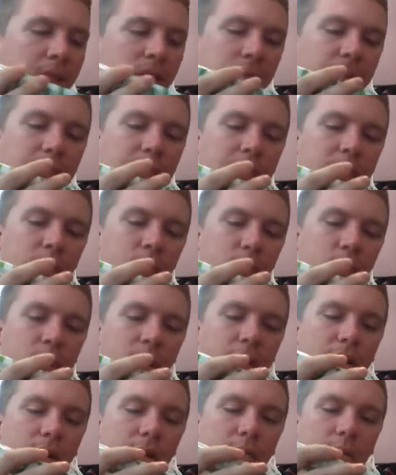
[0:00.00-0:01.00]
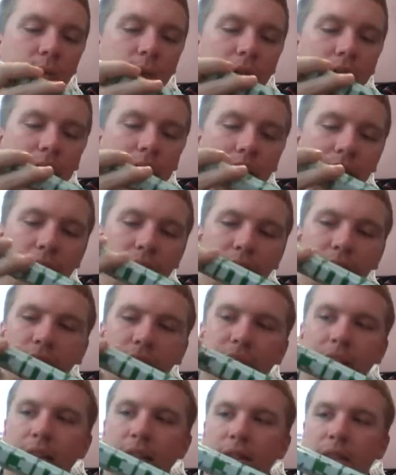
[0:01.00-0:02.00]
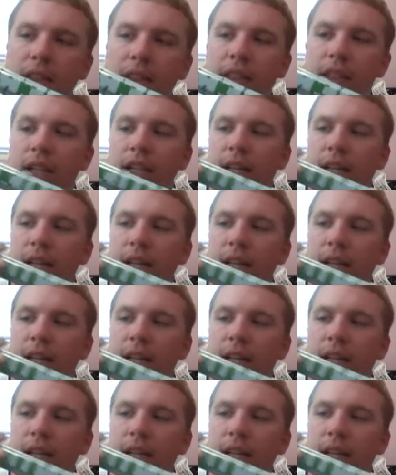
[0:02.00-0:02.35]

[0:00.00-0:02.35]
green Wonder Boy shaft.